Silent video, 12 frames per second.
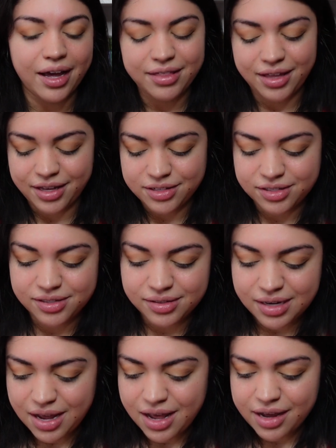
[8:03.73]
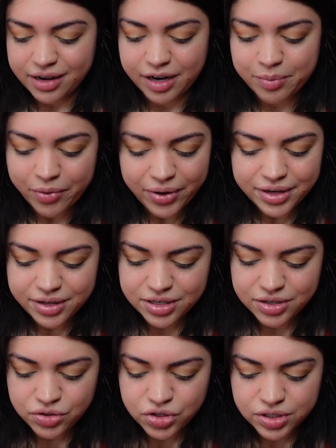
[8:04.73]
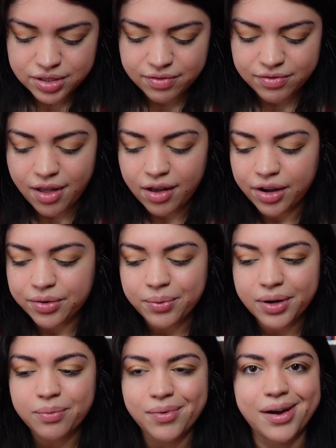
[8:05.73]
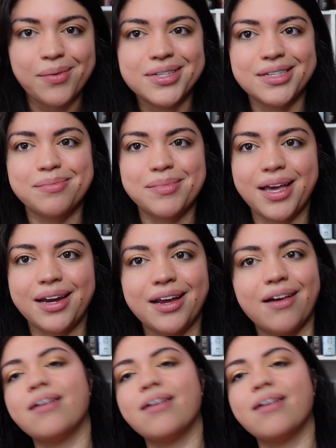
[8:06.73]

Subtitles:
I think it's kind of boring to do just a vlog on one when I wasn't planning